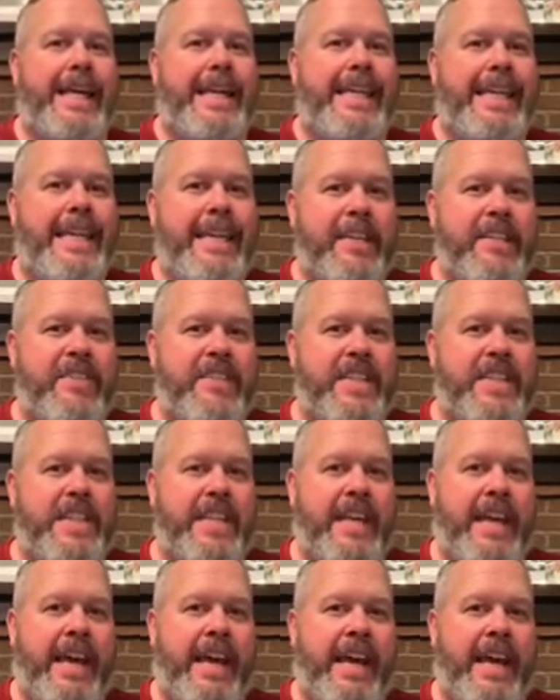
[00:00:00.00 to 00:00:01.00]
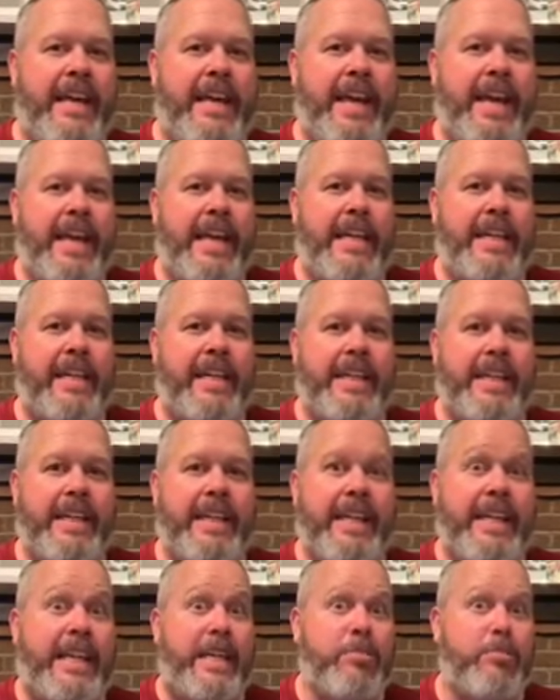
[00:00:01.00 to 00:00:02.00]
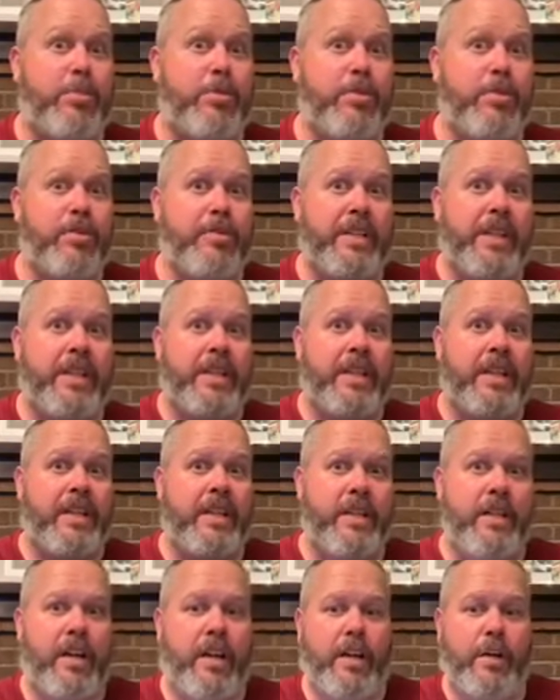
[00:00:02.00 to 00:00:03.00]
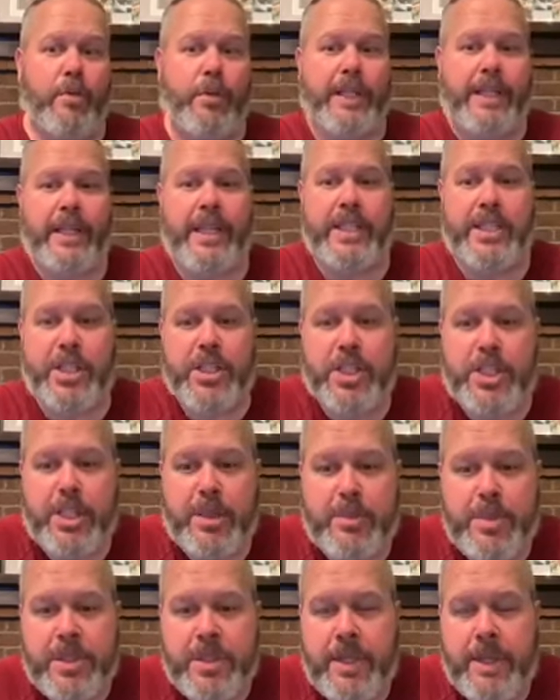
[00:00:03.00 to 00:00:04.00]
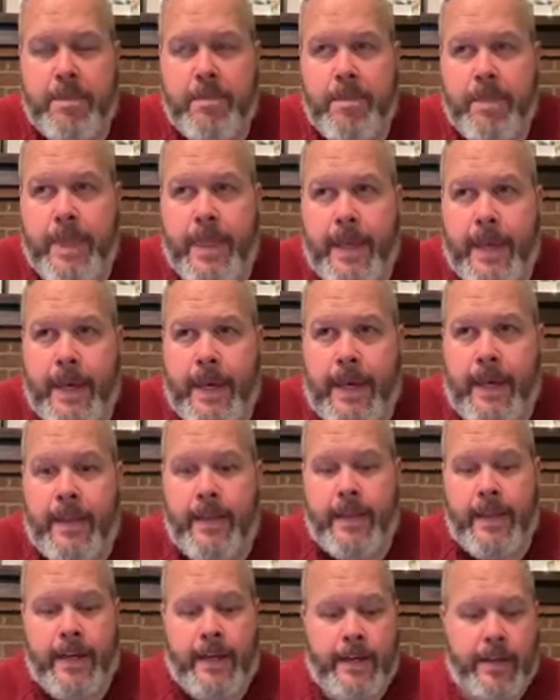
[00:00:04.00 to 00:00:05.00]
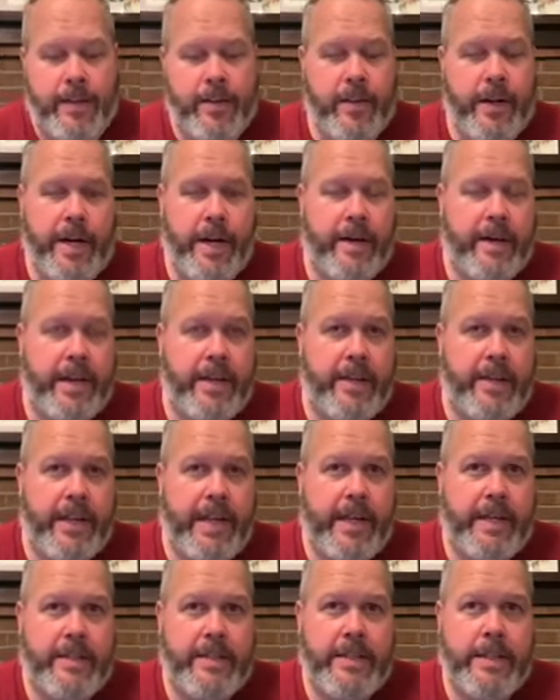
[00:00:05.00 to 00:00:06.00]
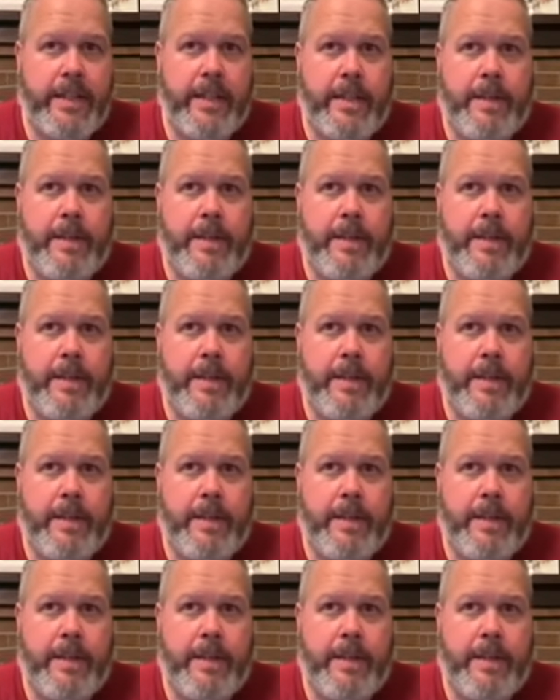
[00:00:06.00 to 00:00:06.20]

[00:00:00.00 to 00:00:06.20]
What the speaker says: gifted at handling and improving relationships. And then another area that